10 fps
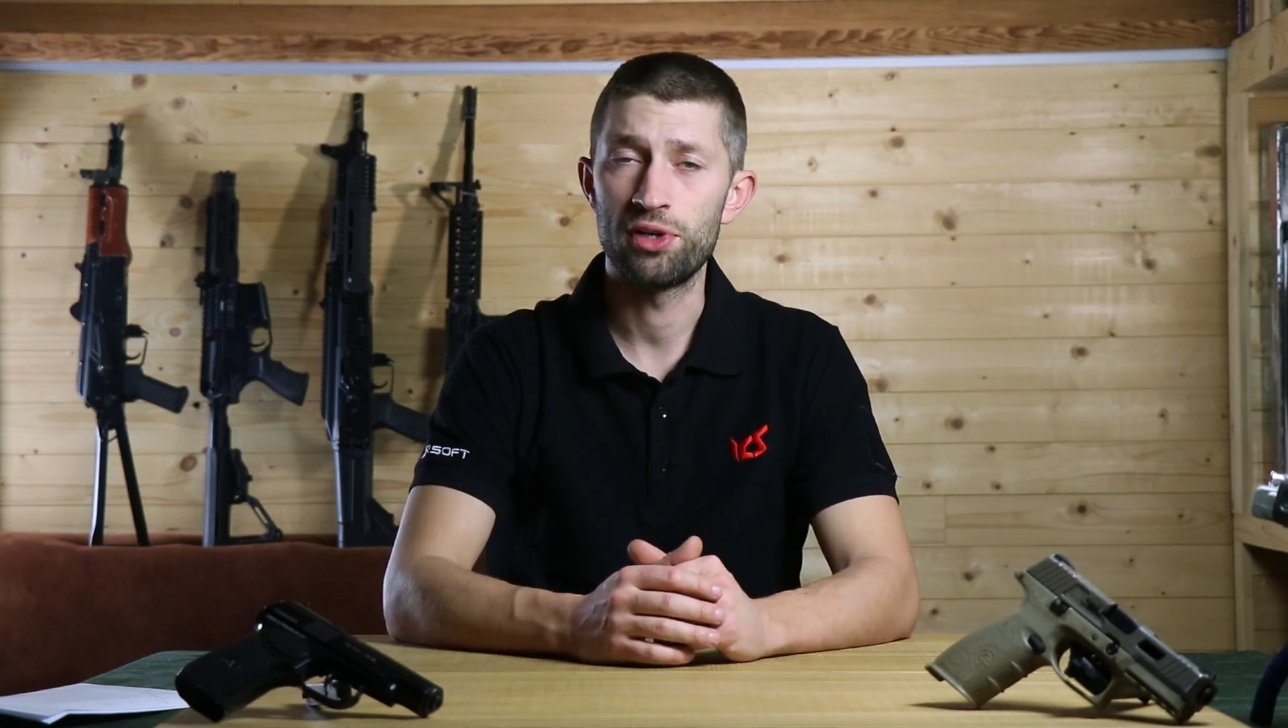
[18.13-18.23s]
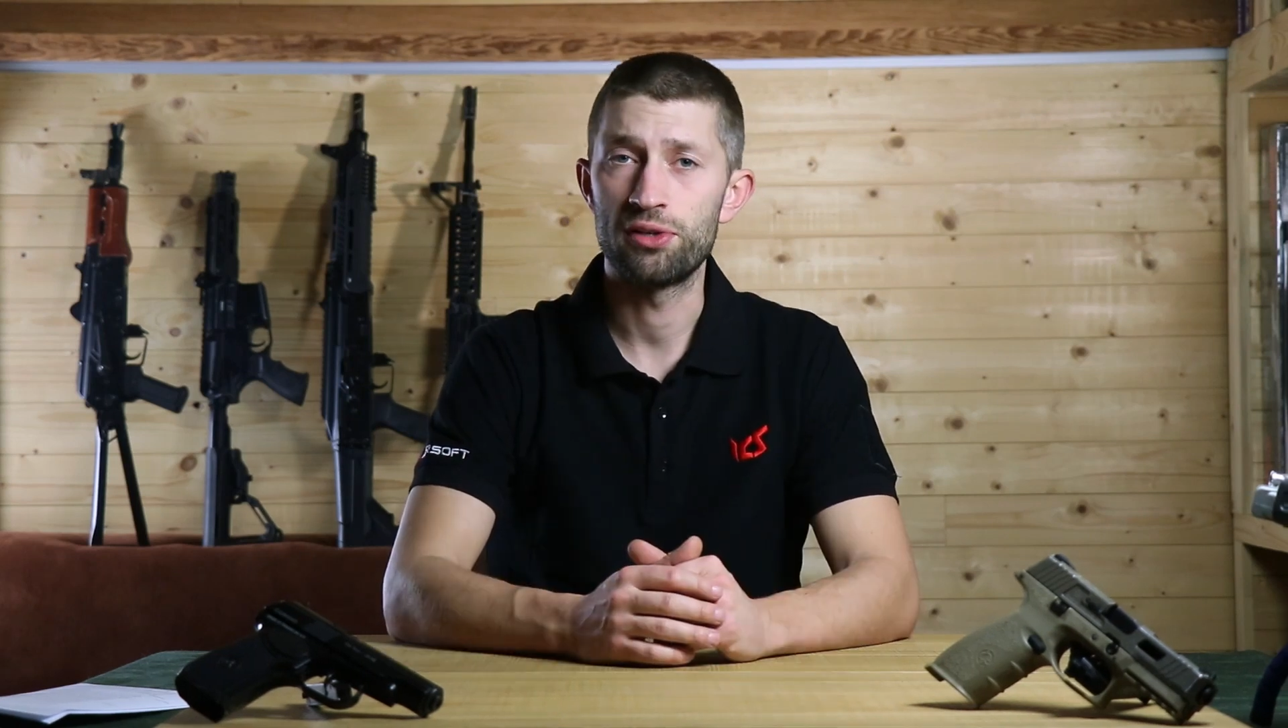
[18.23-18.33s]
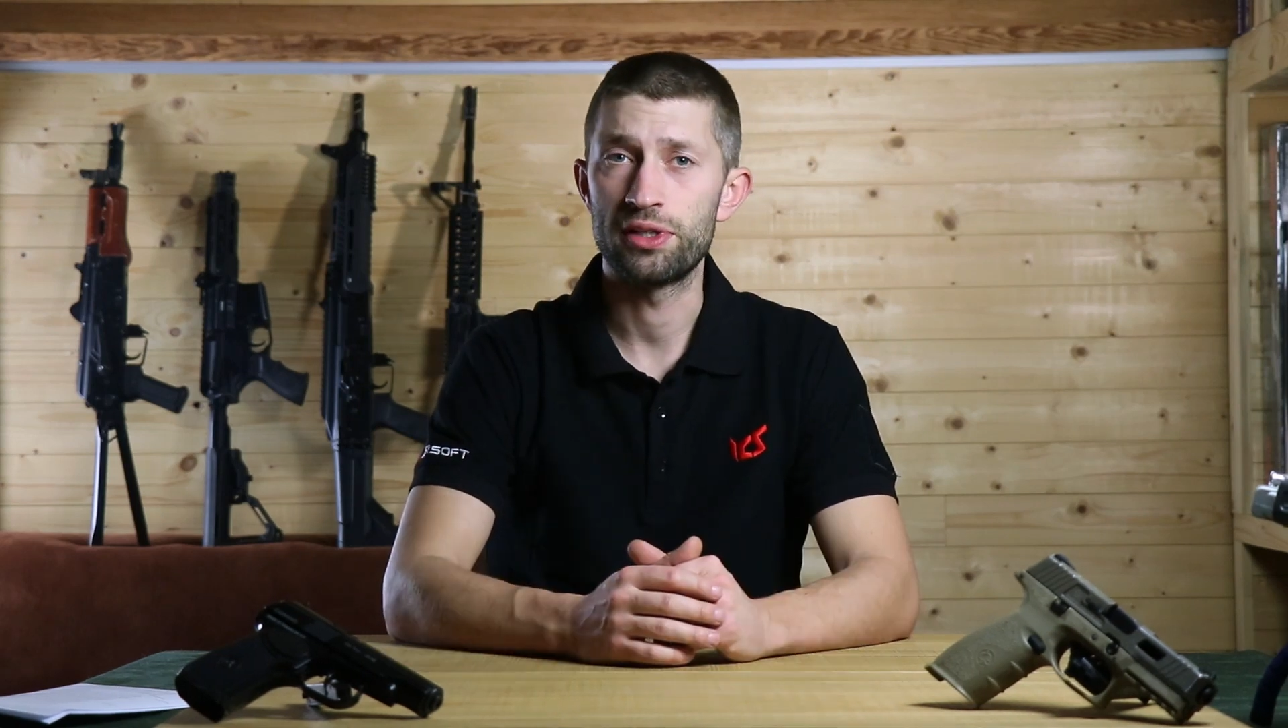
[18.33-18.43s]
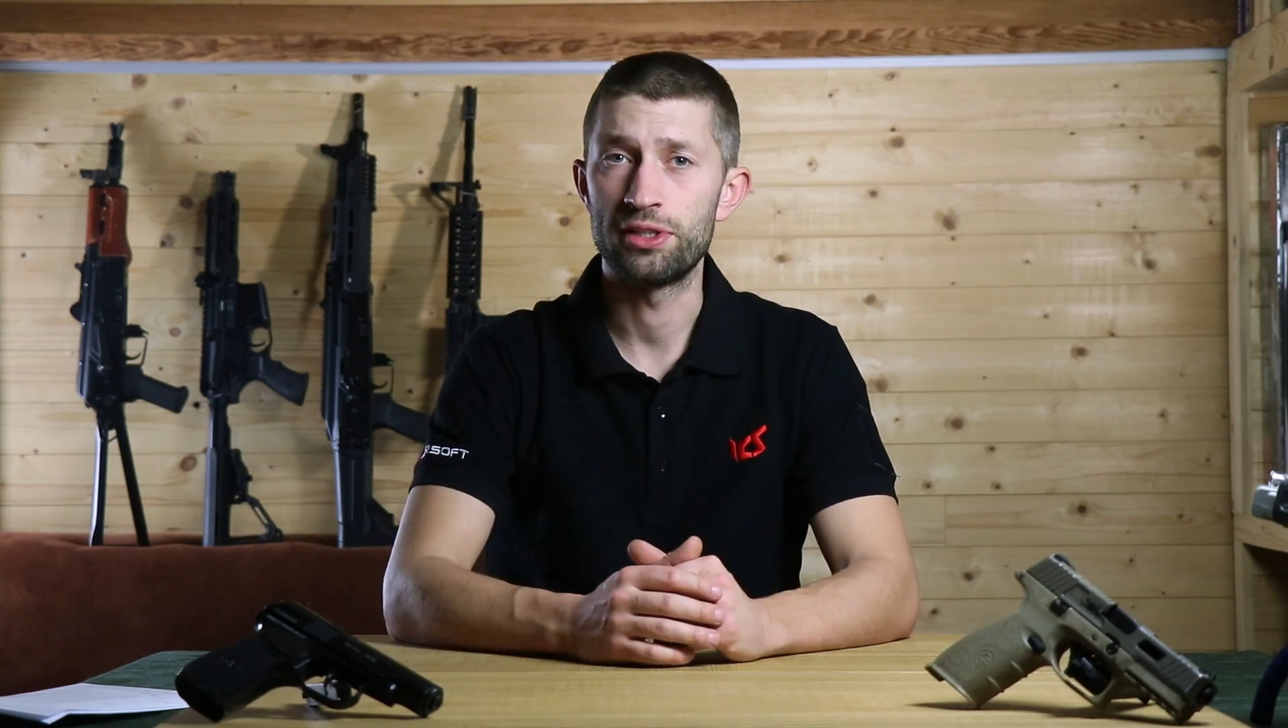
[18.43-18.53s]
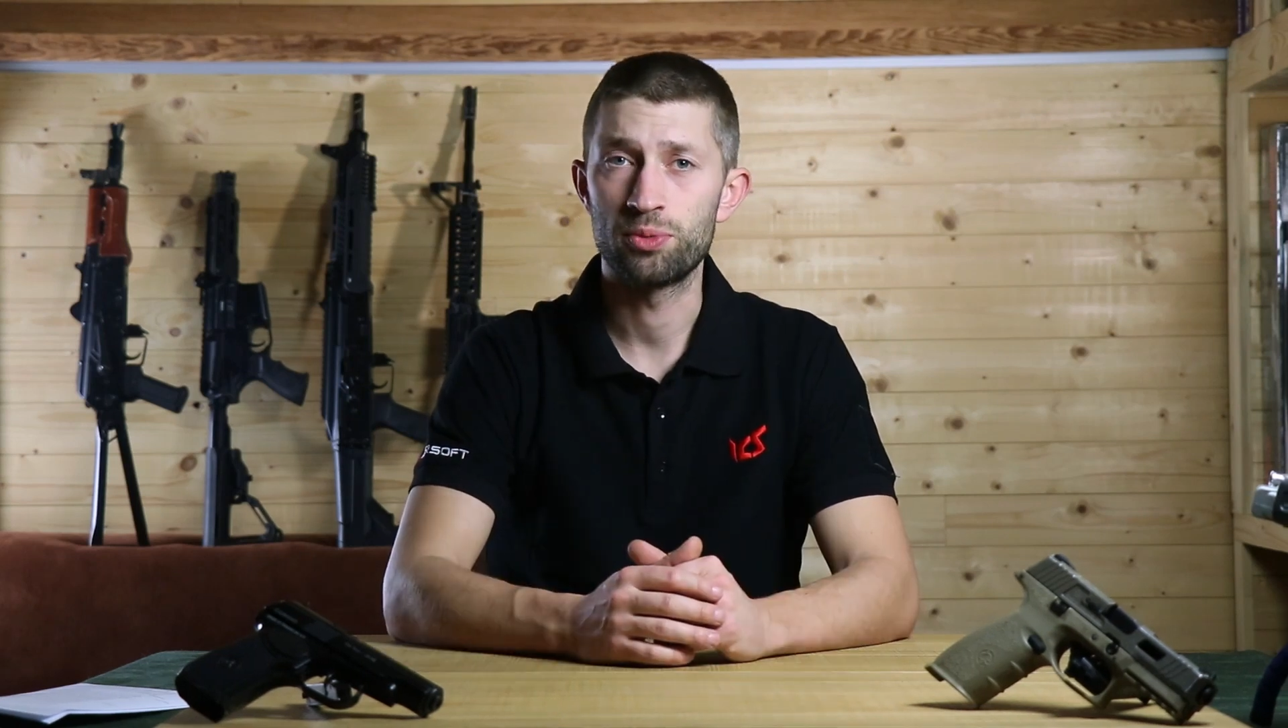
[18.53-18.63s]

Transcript: year in